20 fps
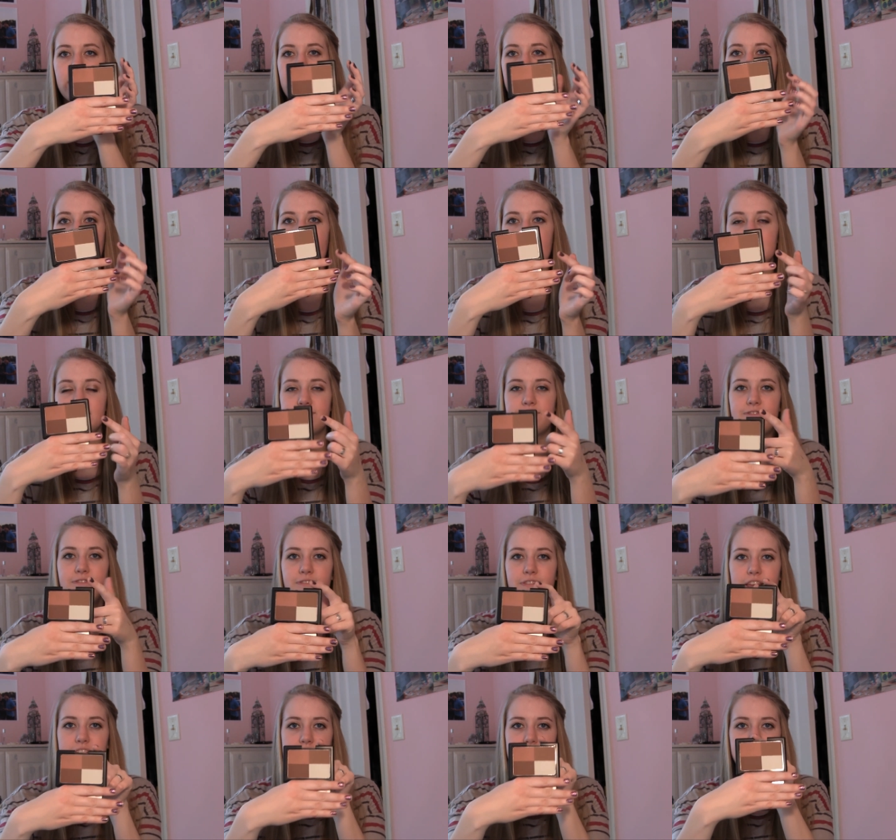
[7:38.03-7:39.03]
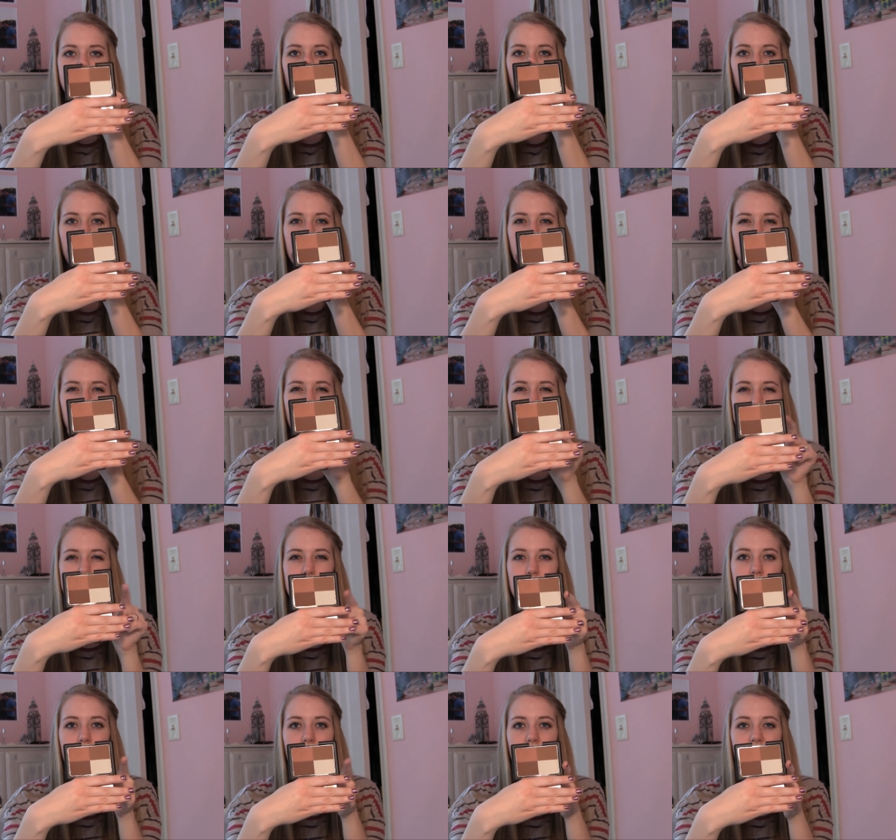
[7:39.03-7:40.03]
it has these 4
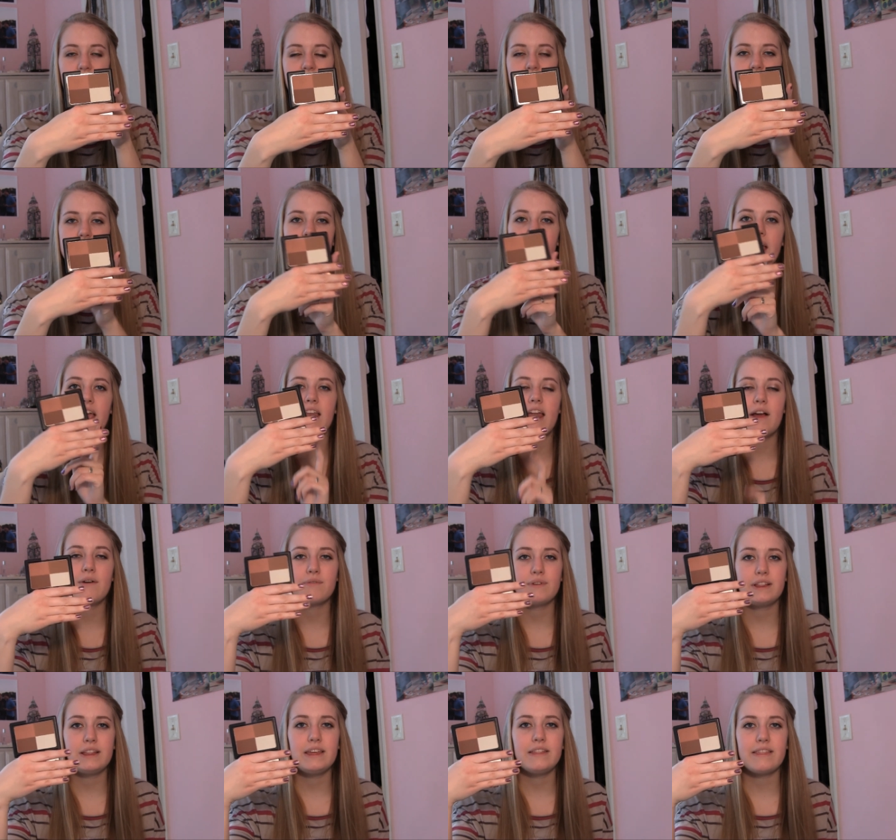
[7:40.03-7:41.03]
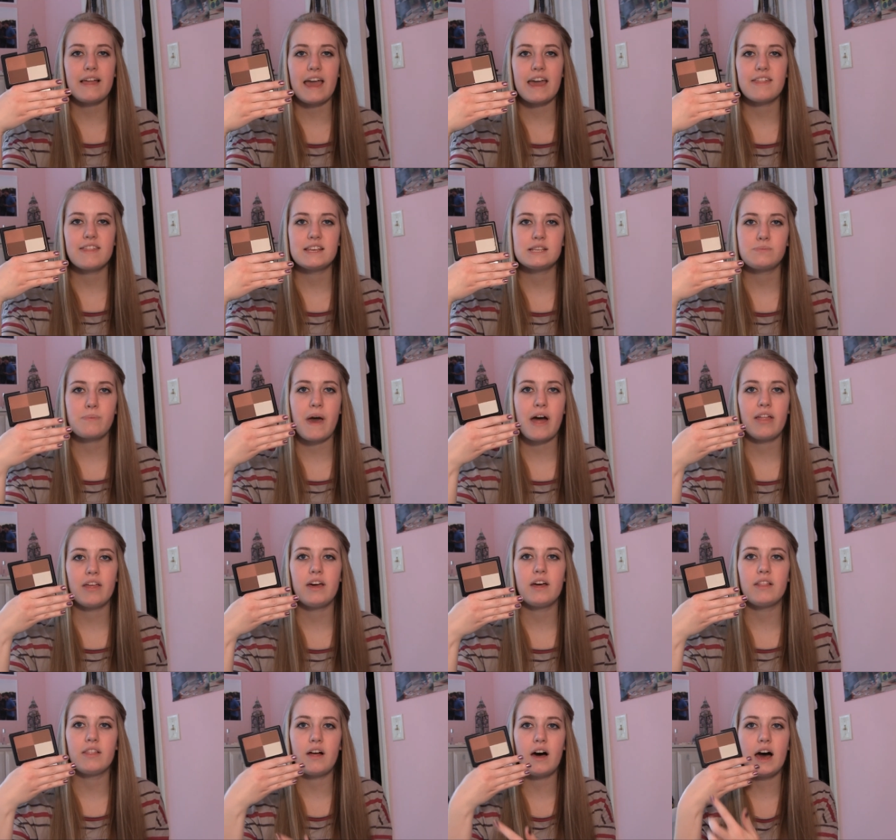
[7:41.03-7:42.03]
bronzer colors, and I really like this
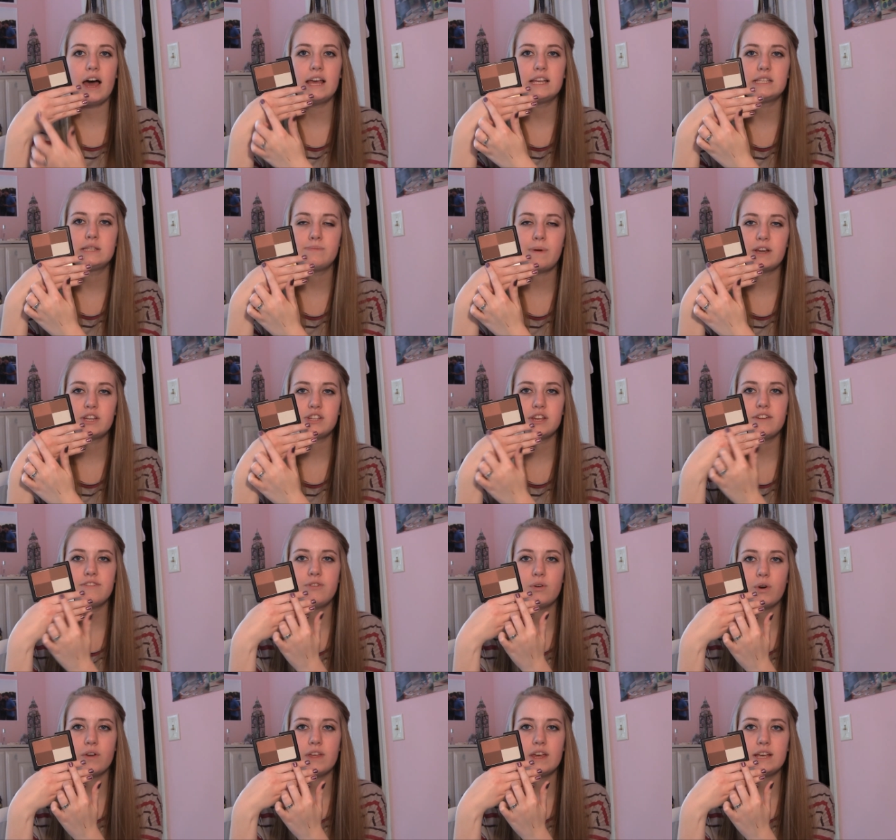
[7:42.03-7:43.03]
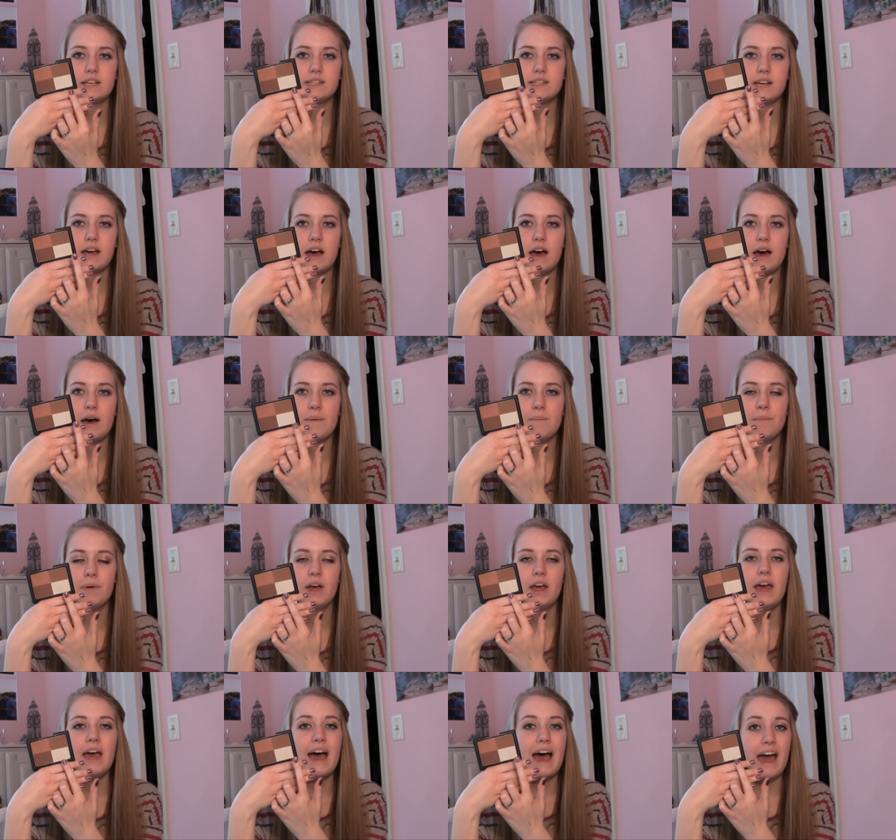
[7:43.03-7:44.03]
palette a lot, especially for this
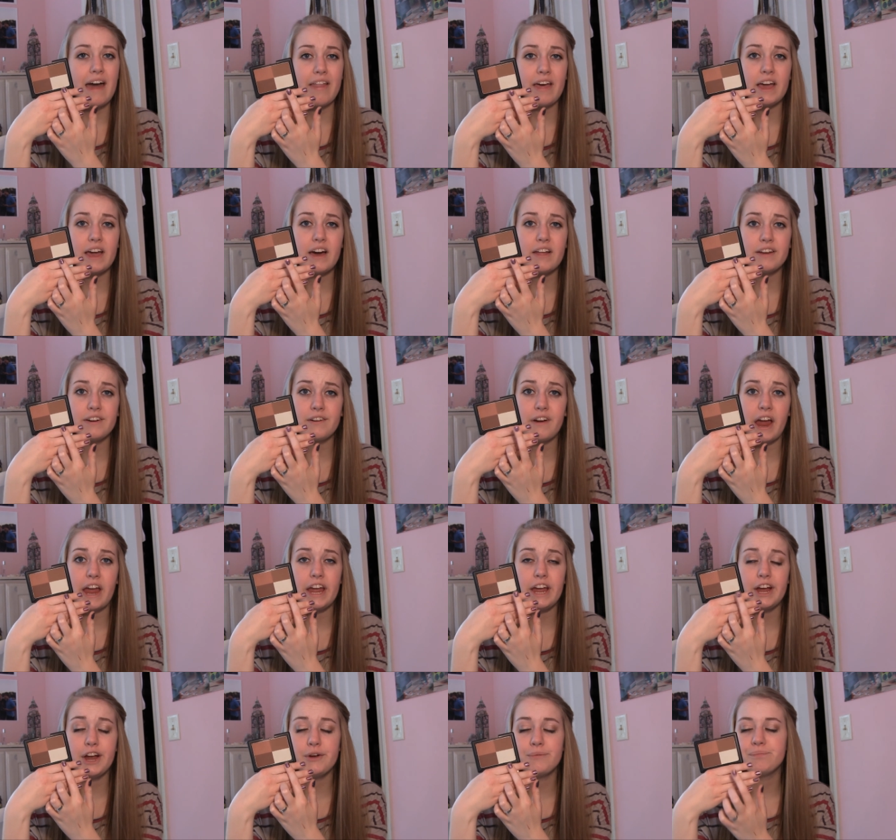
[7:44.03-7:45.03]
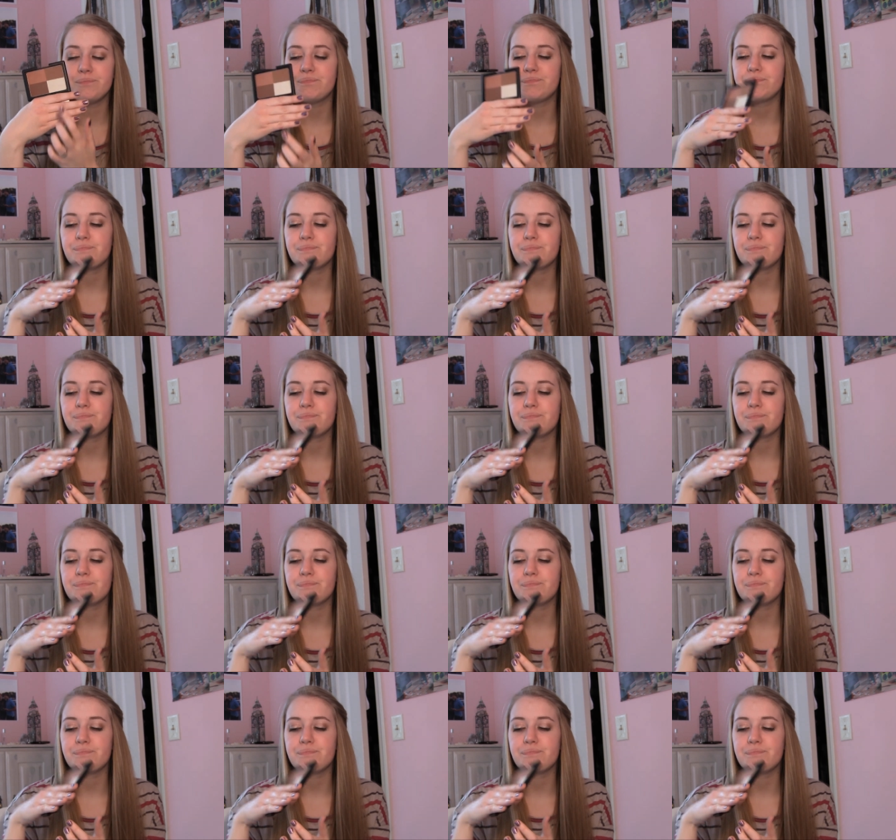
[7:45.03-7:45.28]
highlight color right here.